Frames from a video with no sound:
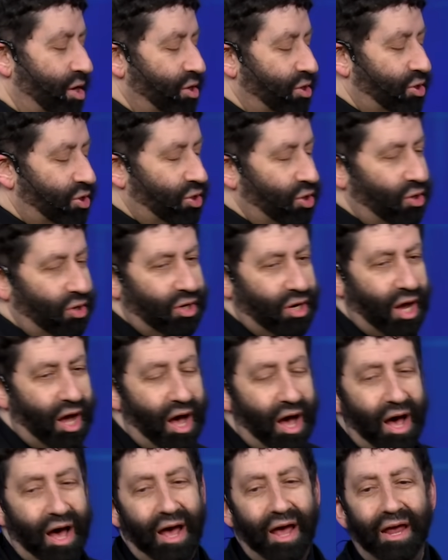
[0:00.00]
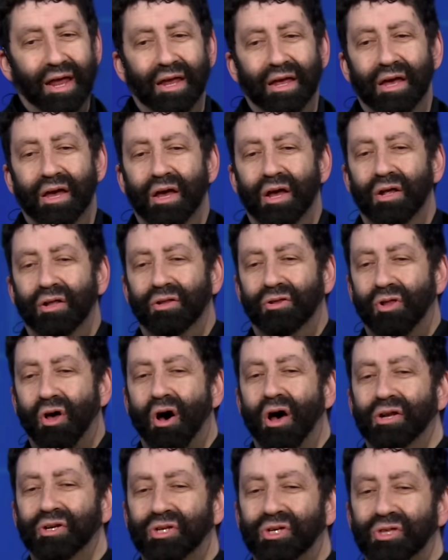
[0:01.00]
should I
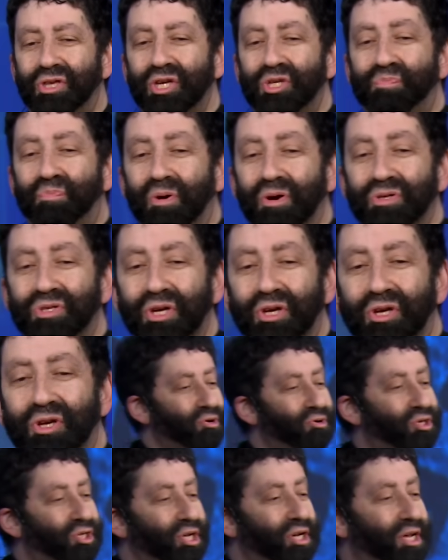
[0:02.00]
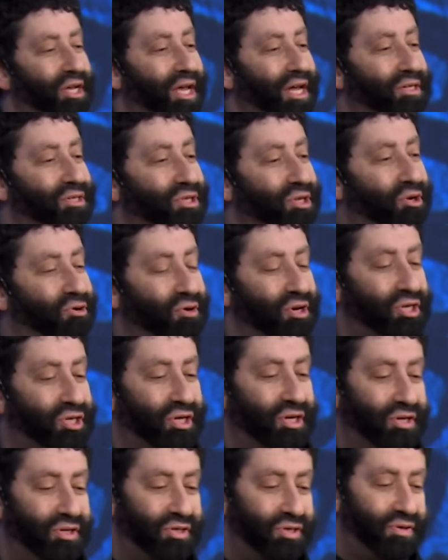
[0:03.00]
launch this persecution against the
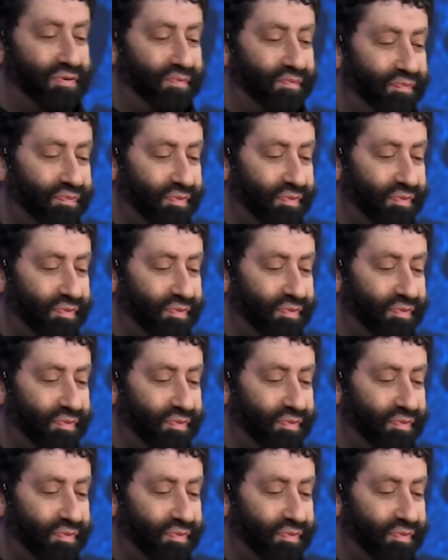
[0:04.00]
Christians?